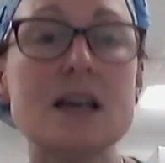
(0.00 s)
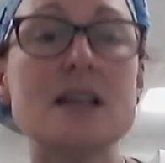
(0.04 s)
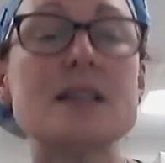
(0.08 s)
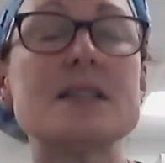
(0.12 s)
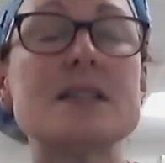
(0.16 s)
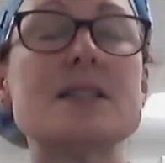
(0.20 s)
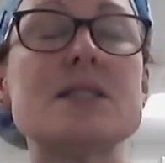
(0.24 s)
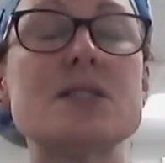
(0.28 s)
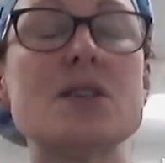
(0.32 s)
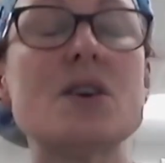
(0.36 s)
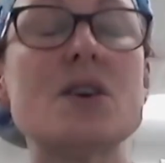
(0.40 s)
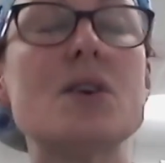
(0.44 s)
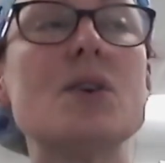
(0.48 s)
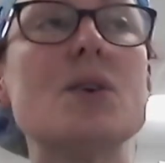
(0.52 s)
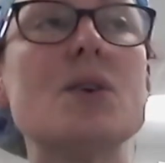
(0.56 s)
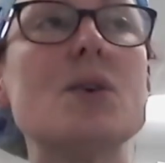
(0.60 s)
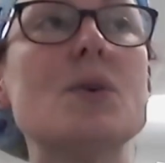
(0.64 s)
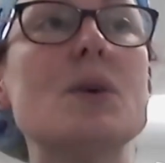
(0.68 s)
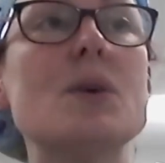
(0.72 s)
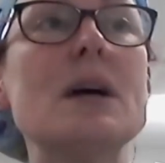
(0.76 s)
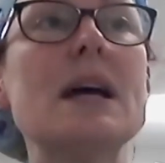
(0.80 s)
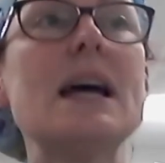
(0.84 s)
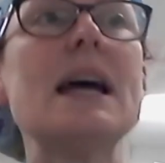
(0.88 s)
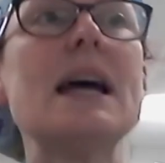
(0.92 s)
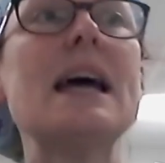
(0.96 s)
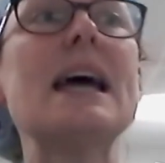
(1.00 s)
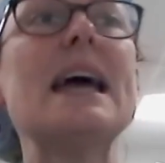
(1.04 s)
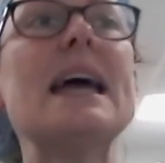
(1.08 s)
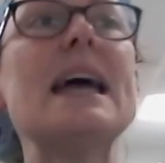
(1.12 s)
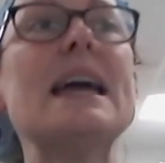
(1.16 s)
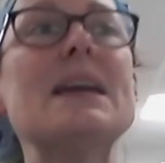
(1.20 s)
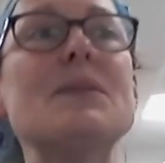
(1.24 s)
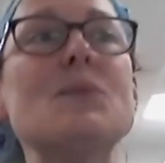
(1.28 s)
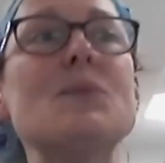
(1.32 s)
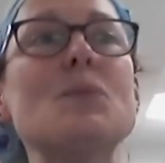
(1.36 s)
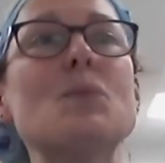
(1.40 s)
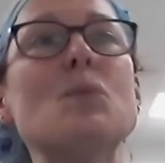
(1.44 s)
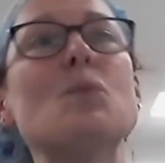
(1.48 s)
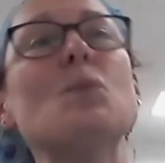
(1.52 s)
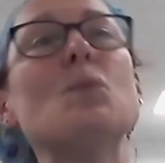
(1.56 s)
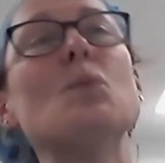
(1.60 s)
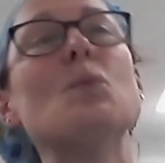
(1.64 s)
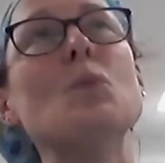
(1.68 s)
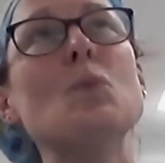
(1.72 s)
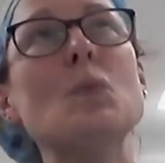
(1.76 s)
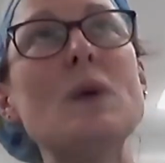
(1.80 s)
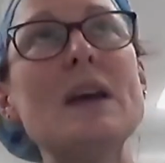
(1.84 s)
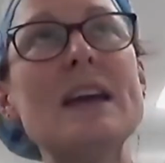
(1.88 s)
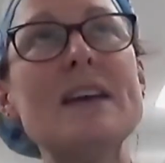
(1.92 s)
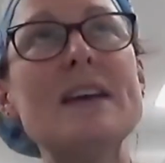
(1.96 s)
So it
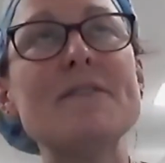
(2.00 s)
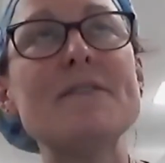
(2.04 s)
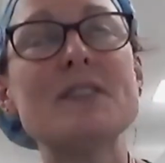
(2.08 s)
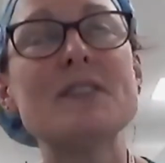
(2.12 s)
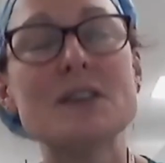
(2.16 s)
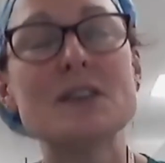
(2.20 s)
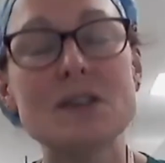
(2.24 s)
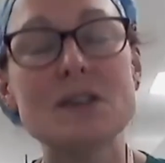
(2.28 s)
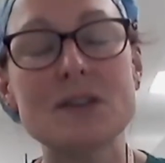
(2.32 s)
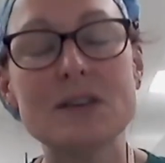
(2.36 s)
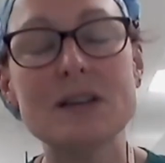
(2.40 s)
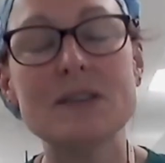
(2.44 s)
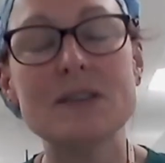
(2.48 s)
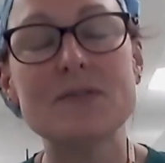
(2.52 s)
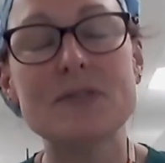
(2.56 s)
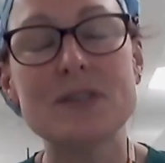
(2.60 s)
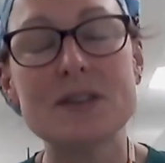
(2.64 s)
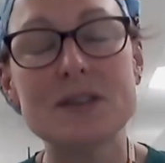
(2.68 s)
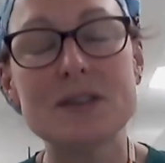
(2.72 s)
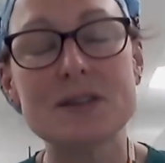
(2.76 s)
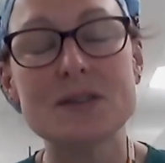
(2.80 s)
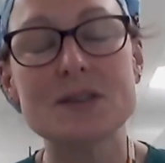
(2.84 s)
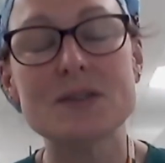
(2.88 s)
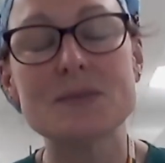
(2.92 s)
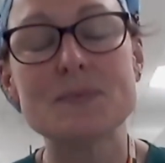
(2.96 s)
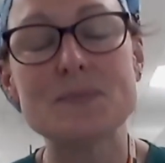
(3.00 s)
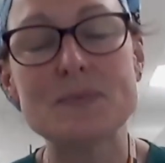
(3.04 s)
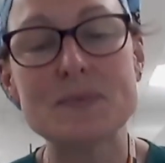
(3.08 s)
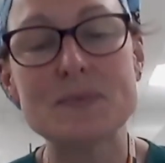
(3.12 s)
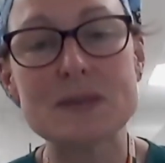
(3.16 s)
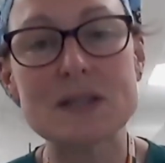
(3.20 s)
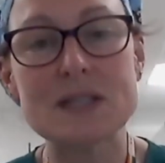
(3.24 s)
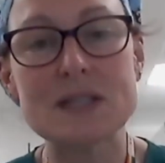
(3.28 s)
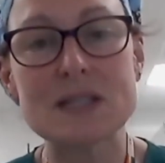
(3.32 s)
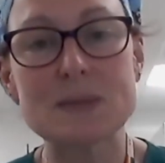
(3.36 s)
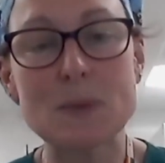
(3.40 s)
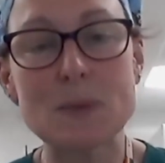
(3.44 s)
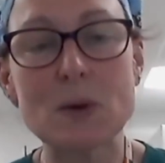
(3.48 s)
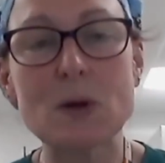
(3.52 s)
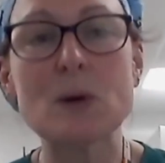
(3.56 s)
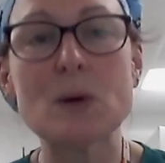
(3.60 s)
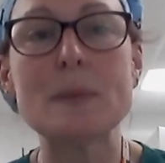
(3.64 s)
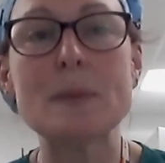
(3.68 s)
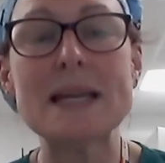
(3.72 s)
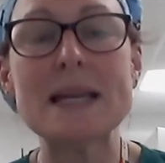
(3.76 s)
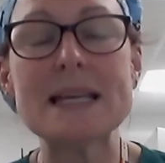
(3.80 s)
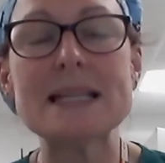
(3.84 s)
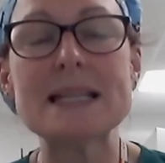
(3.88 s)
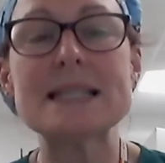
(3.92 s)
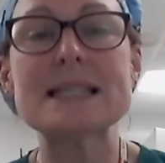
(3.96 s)
if the if the sperm
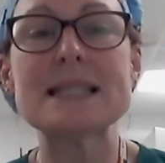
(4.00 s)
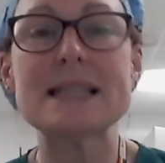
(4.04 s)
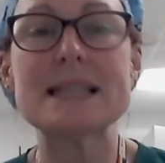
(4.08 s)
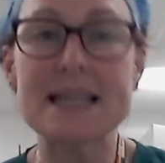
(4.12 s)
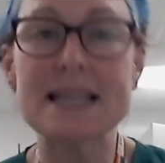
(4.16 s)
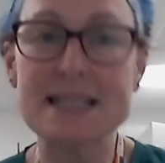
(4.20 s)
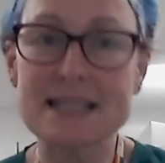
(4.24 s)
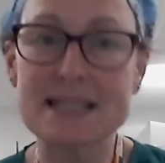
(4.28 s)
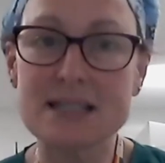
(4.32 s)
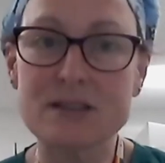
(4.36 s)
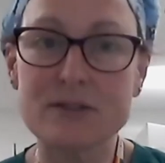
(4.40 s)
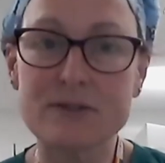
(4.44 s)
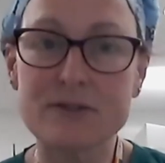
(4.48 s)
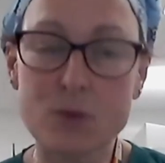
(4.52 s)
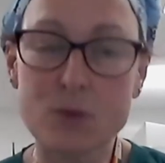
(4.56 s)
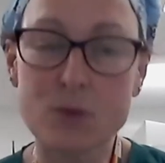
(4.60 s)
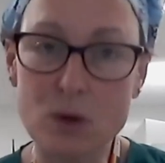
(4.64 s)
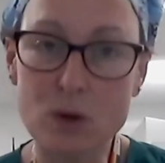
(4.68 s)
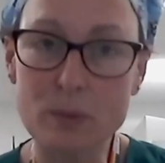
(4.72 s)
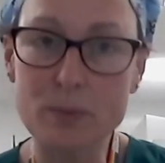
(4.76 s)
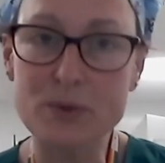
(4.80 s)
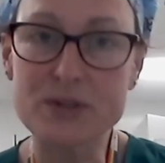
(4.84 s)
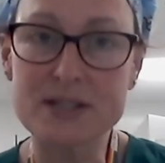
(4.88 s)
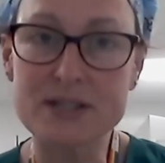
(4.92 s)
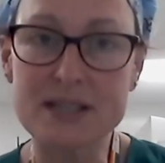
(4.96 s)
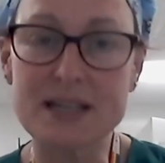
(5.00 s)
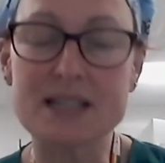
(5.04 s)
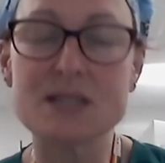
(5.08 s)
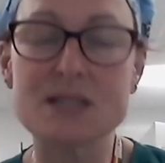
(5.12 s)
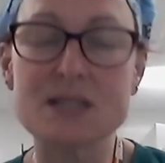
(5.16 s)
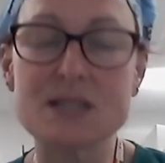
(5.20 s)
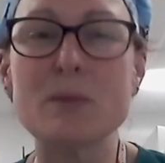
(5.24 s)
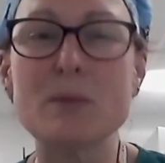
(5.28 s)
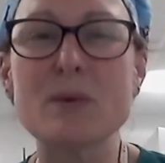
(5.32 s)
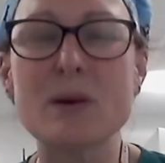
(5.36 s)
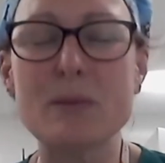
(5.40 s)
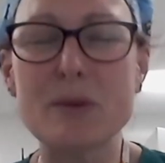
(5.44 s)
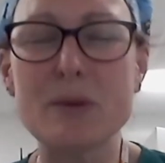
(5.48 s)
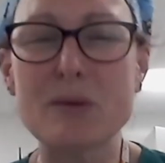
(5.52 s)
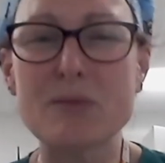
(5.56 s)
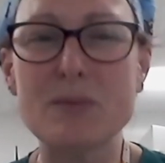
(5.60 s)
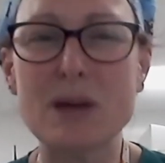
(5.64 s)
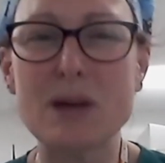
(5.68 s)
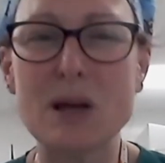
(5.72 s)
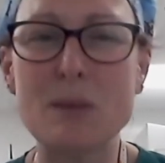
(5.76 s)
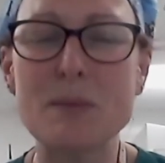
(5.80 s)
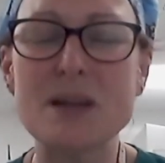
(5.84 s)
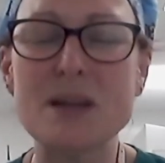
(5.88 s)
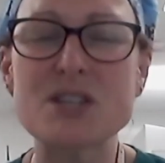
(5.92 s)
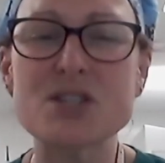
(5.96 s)
is less than 4%, remember
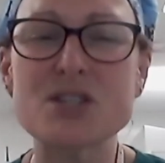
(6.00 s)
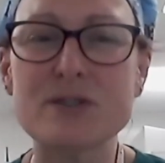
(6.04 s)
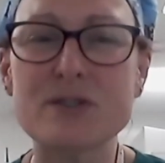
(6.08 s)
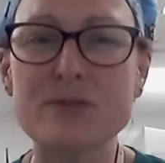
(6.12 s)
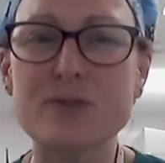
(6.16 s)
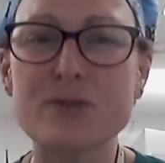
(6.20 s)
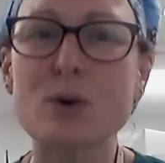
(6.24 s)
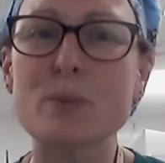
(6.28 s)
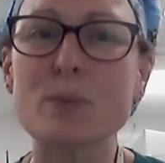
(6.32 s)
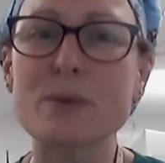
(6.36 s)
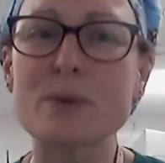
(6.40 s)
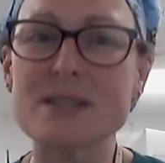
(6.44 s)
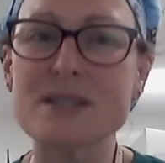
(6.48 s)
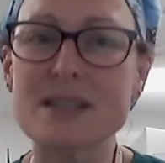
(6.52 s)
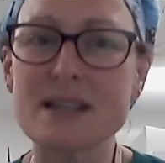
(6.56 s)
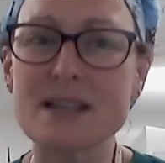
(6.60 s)
I, I mentioned 4%